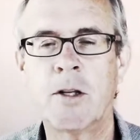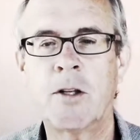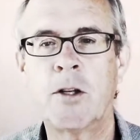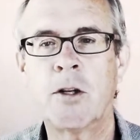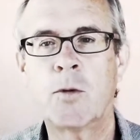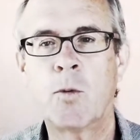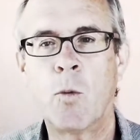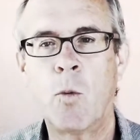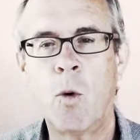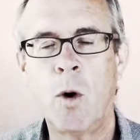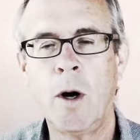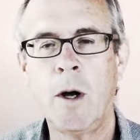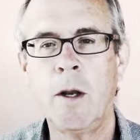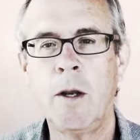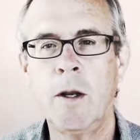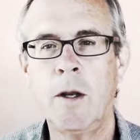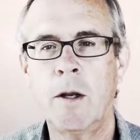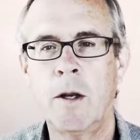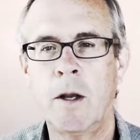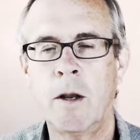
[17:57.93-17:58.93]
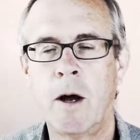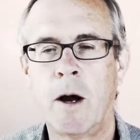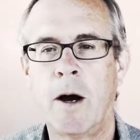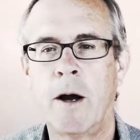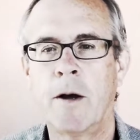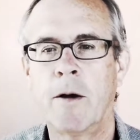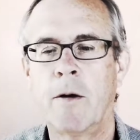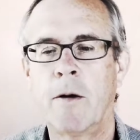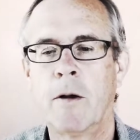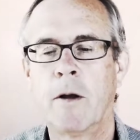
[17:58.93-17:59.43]
It's just one
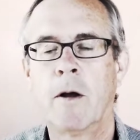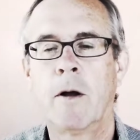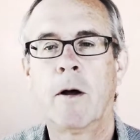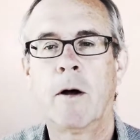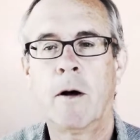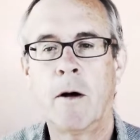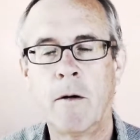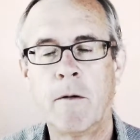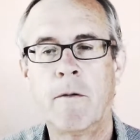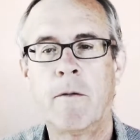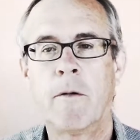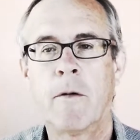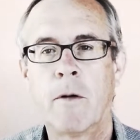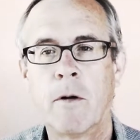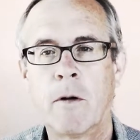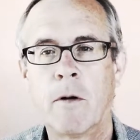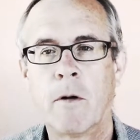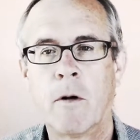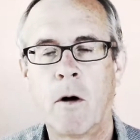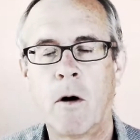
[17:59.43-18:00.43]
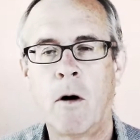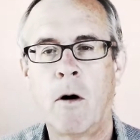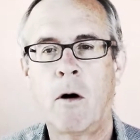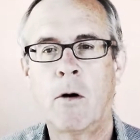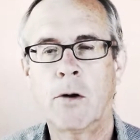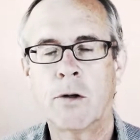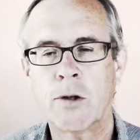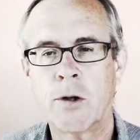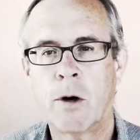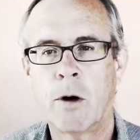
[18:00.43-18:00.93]
denial of
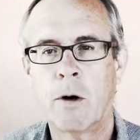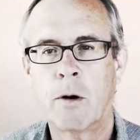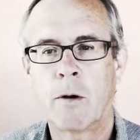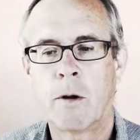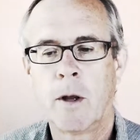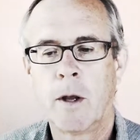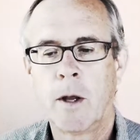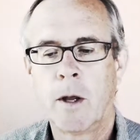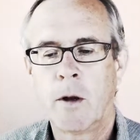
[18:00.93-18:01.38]
all is all.